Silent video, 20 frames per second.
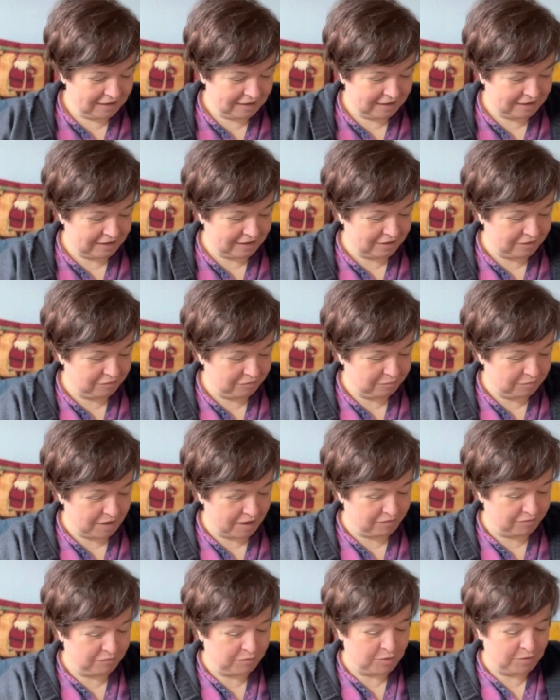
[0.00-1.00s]

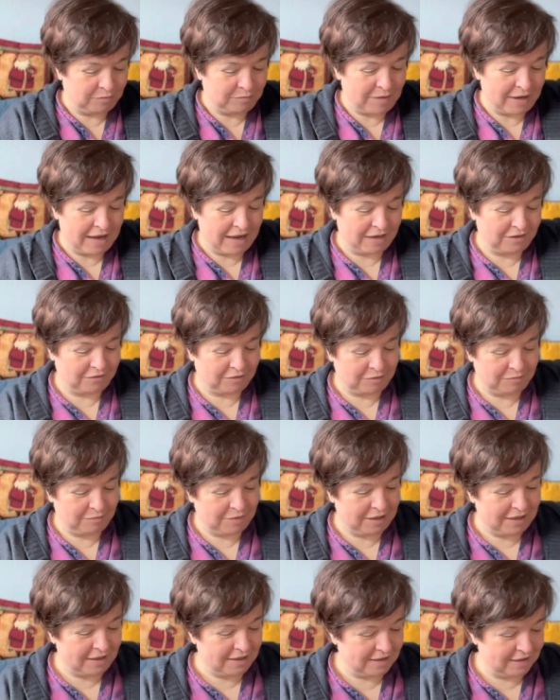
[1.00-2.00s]
I've put my Advent
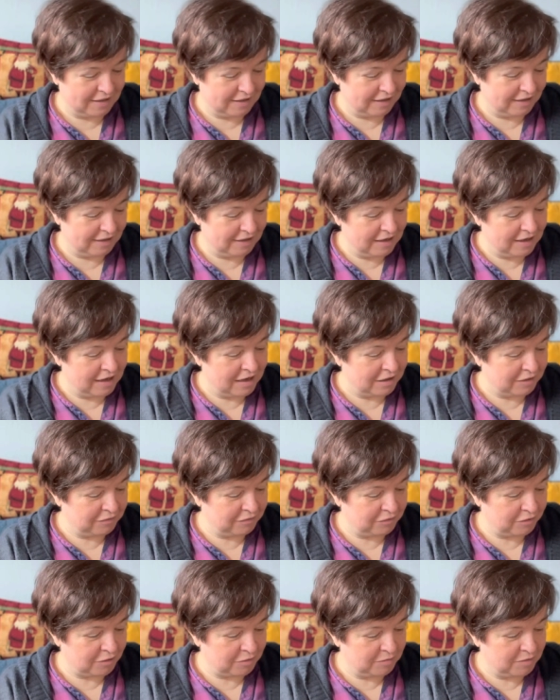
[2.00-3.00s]
minis in here
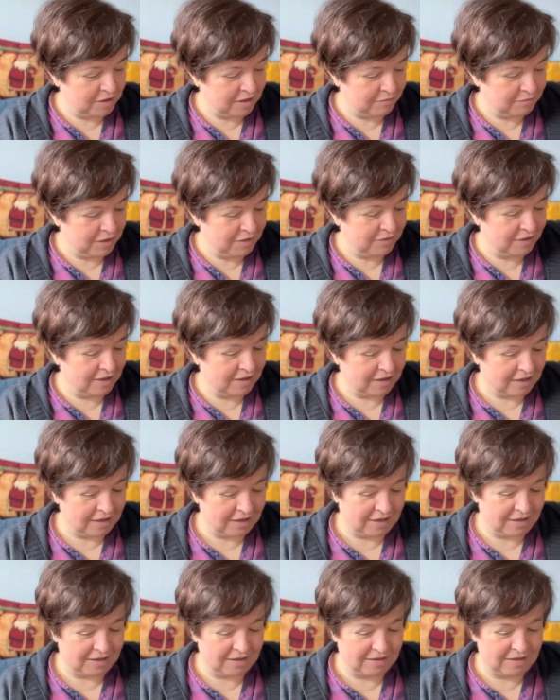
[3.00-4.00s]
from Tamimi
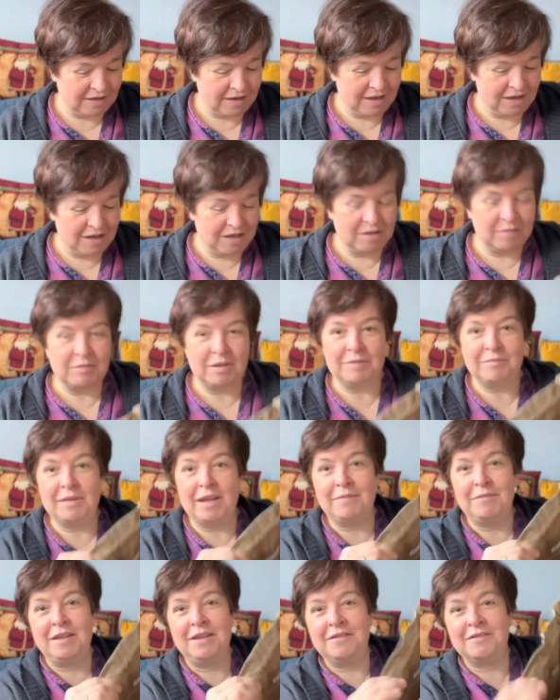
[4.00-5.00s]
Colors, but
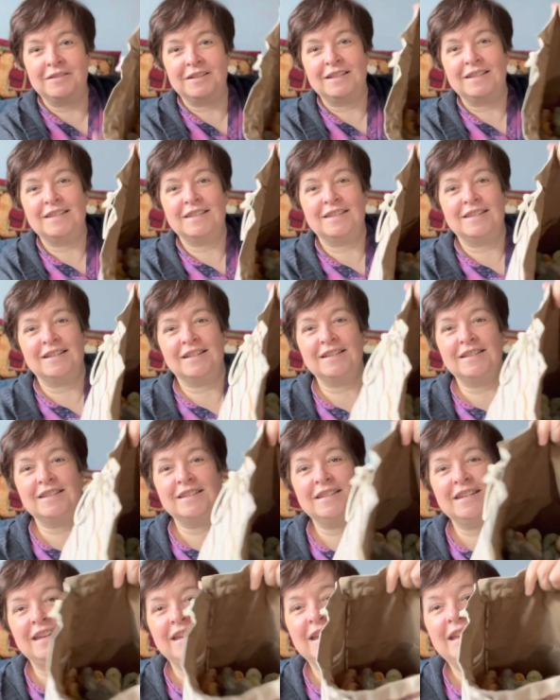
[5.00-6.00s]
maybe you can still
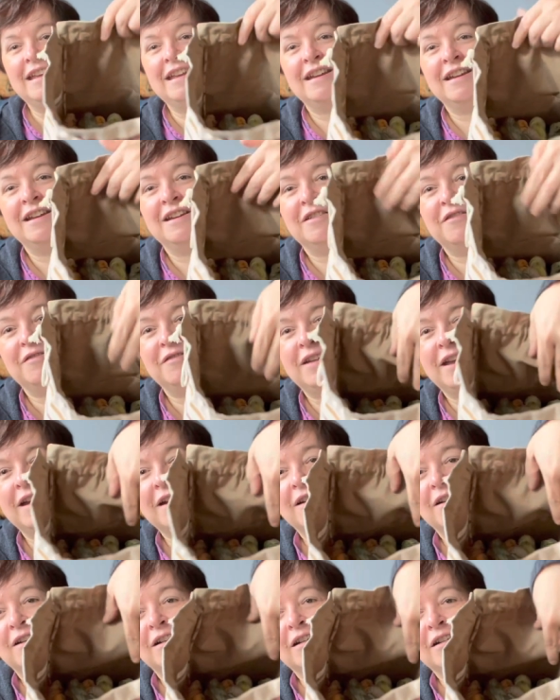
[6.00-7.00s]
see there
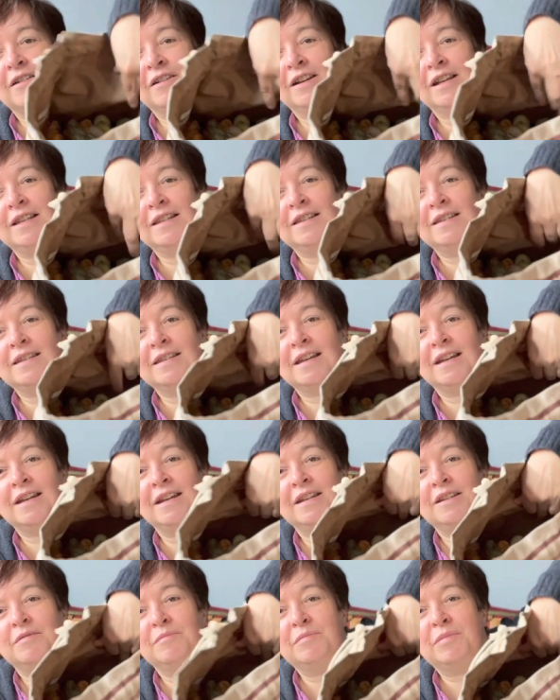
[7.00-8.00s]
are
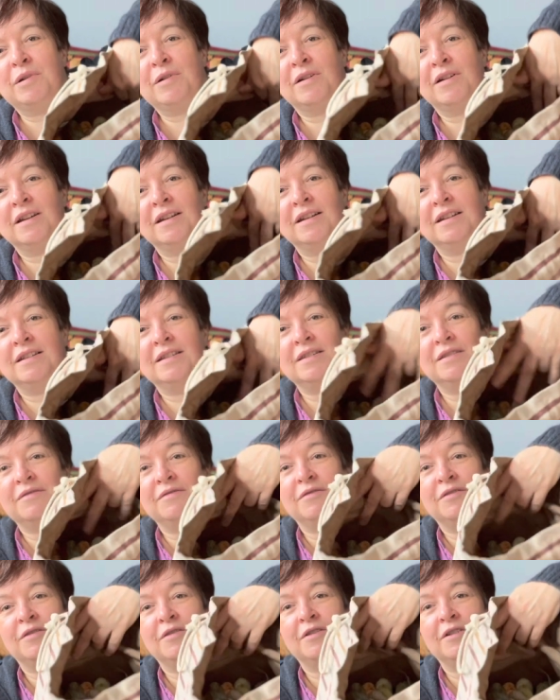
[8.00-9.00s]
inside pockets
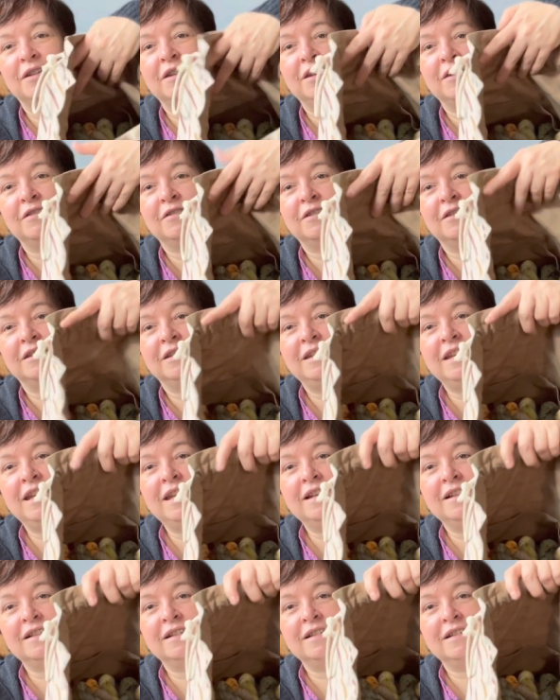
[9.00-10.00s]
for your
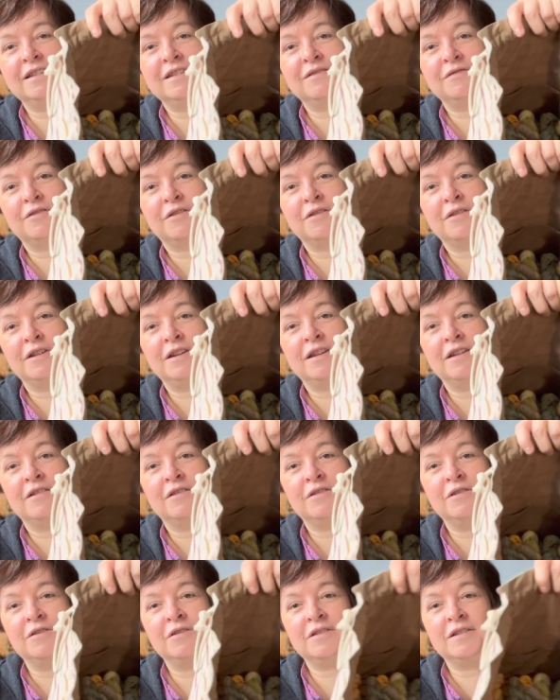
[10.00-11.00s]
needles, for your
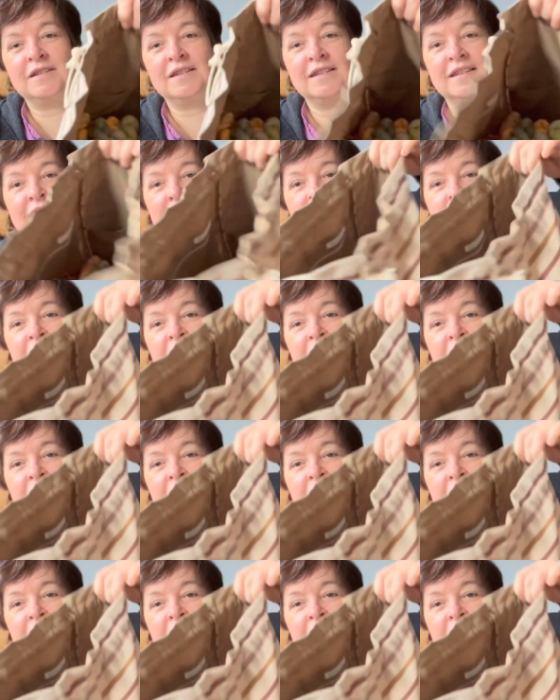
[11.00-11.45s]
hooks,